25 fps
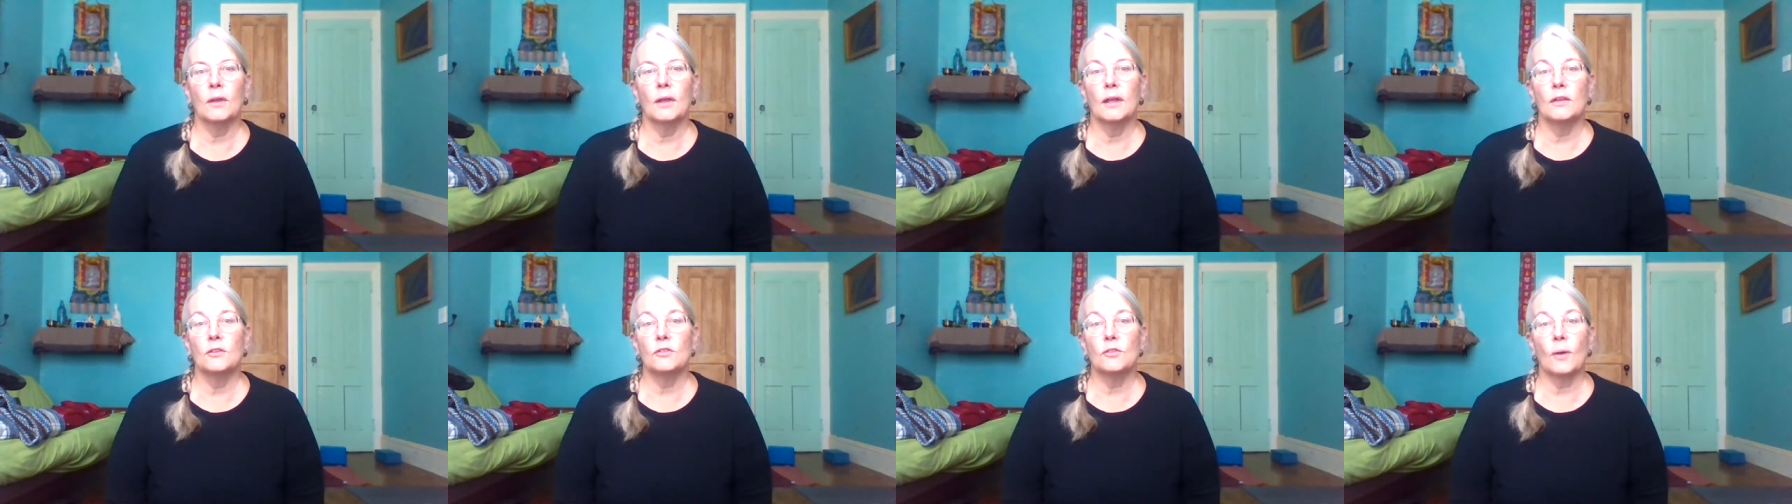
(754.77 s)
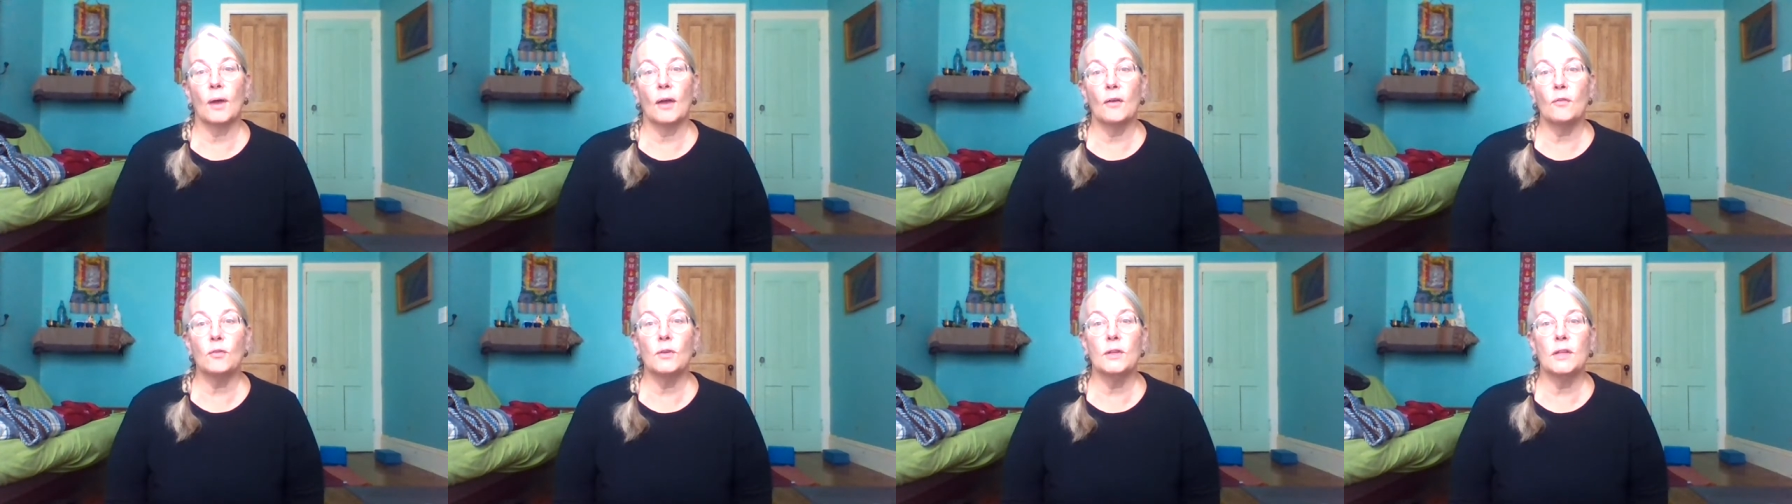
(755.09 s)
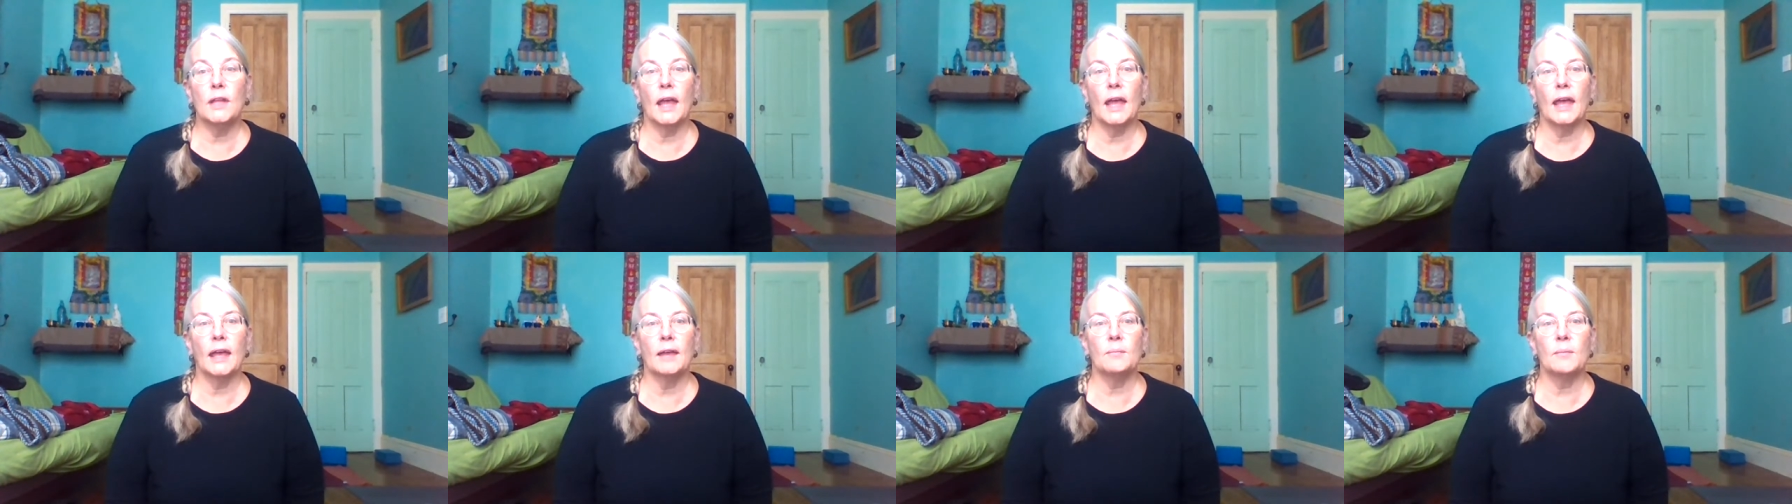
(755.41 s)
So every
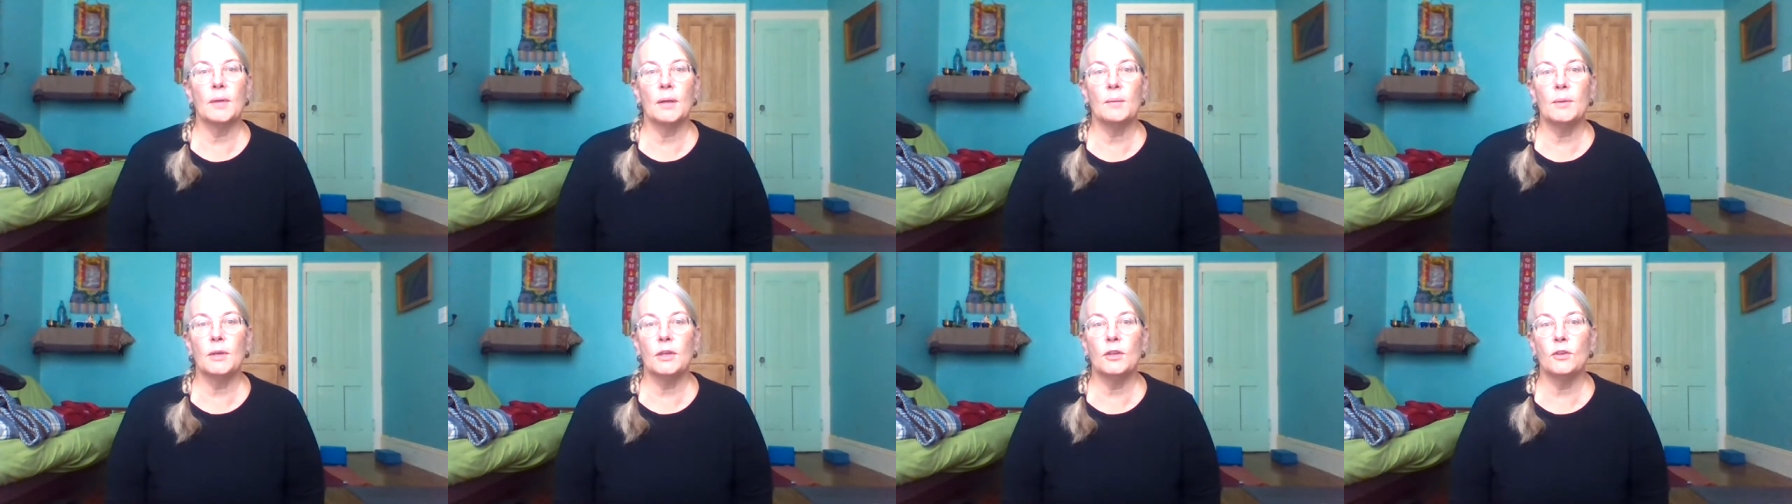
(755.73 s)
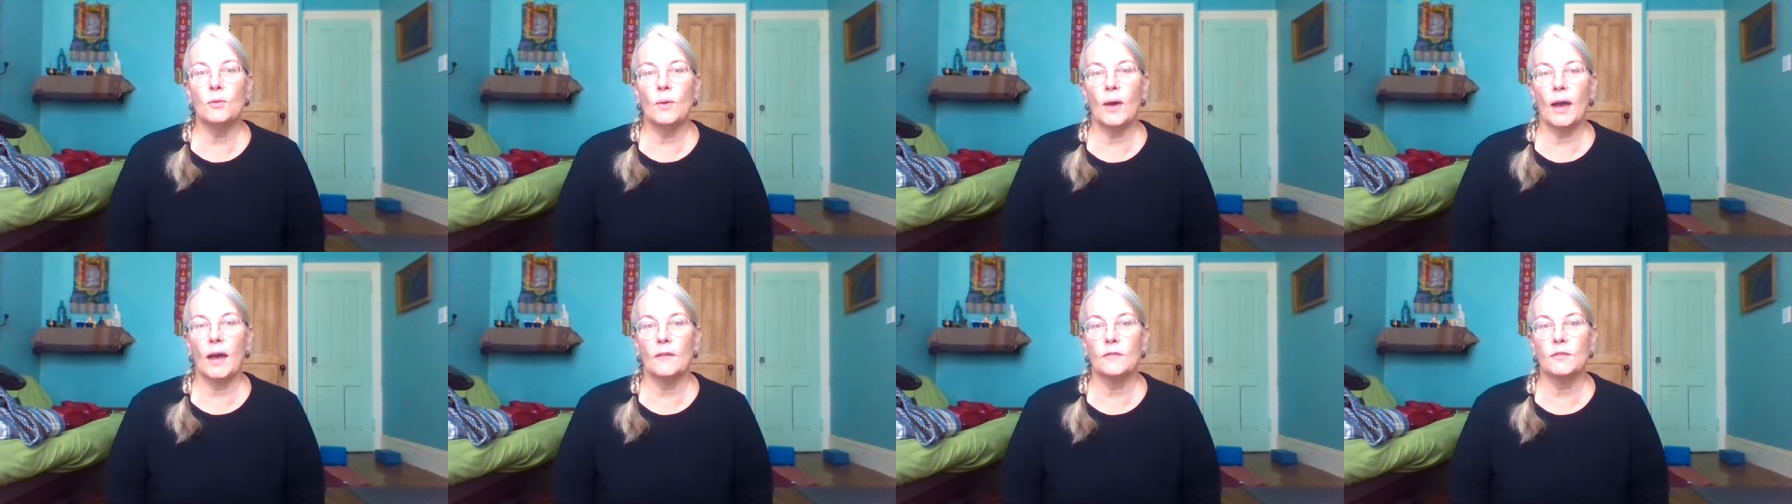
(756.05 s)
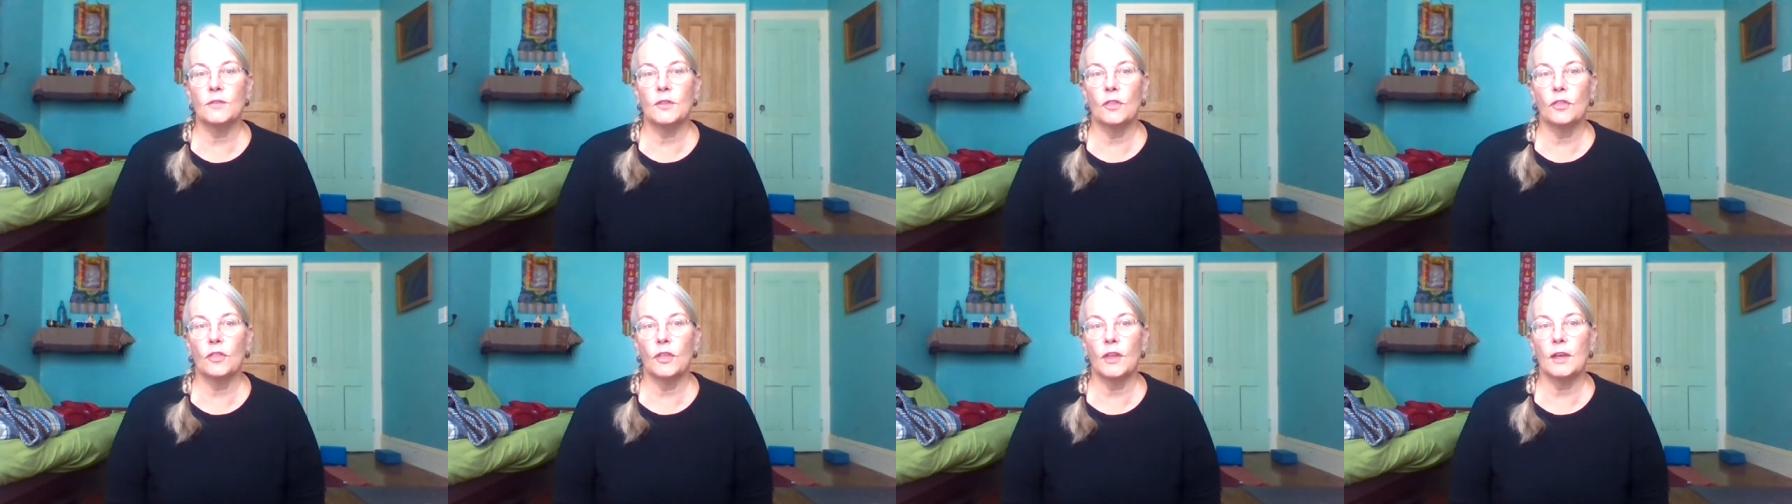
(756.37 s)
day maybe you have
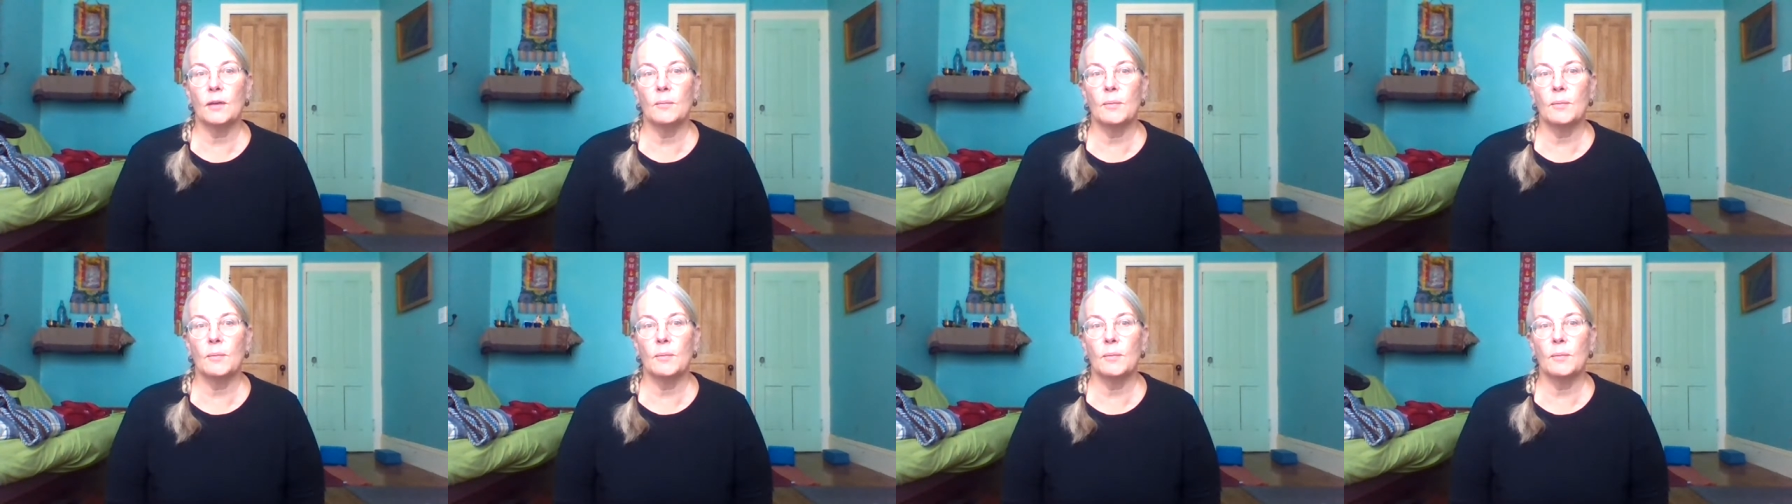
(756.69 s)
to think